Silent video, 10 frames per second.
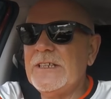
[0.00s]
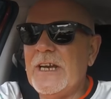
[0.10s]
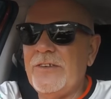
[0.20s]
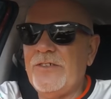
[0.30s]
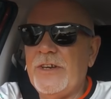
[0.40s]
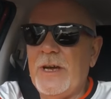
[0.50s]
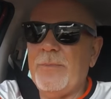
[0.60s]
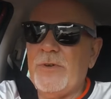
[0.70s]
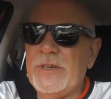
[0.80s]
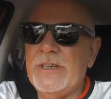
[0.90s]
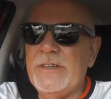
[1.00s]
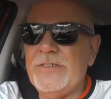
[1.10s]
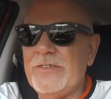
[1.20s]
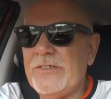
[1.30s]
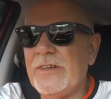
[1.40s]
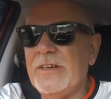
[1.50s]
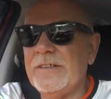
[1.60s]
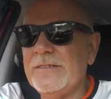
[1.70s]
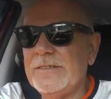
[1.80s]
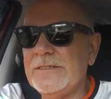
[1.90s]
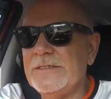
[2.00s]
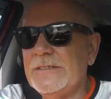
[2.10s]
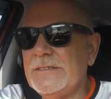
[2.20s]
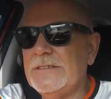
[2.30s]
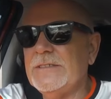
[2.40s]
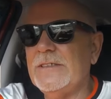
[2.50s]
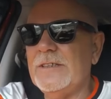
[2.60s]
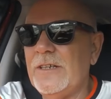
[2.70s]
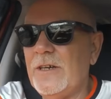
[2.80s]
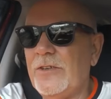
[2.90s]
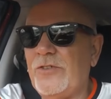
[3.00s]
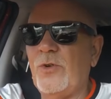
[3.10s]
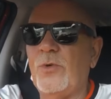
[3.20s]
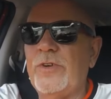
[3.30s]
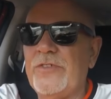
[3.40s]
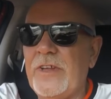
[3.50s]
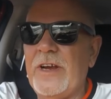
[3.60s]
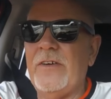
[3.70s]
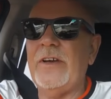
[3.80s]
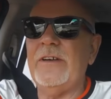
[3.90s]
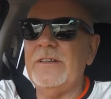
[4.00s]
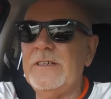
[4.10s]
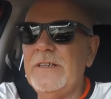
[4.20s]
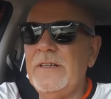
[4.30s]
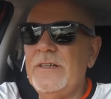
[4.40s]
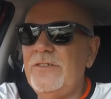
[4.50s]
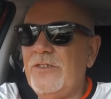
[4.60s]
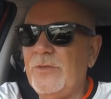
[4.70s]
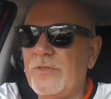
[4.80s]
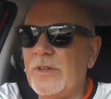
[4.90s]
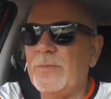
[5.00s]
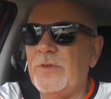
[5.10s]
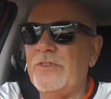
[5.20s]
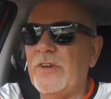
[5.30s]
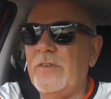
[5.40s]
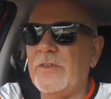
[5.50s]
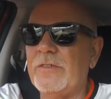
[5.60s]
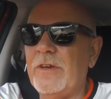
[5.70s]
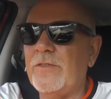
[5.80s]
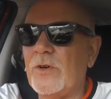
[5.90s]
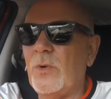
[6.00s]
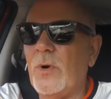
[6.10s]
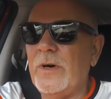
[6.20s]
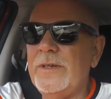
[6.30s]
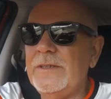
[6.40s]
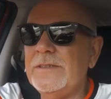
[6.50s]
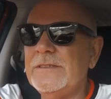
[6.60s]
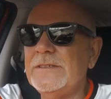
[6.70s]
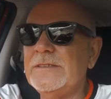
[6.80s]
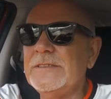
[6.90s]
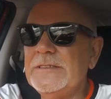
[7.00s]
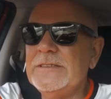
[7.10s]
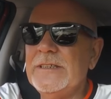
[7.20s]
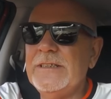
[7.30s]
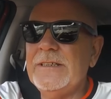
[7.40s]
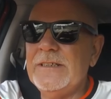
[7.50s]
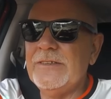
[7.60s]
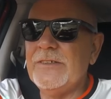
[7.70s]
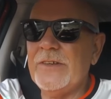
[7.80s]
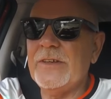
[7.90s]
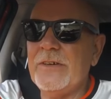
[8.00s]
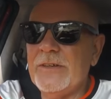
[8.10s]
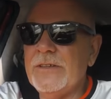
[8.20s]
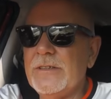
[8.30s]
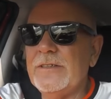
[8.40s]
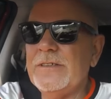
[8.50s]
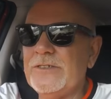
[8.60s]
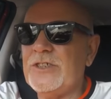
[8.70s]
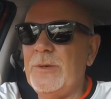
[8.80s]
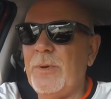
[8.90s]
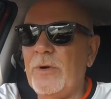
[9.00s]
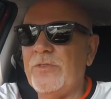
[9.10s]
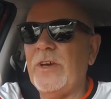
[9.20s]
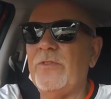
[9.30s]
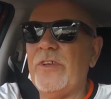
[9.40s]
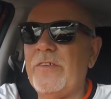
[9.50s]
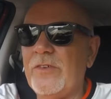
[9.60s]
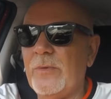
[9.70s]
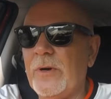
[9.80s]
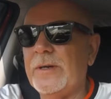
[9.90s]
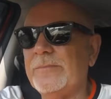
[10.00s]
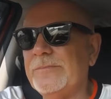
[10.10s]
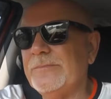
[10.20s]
Kanchanaburi is a tourist area due to the bridge over the River Kwai. So there are cheap hotels everywhere.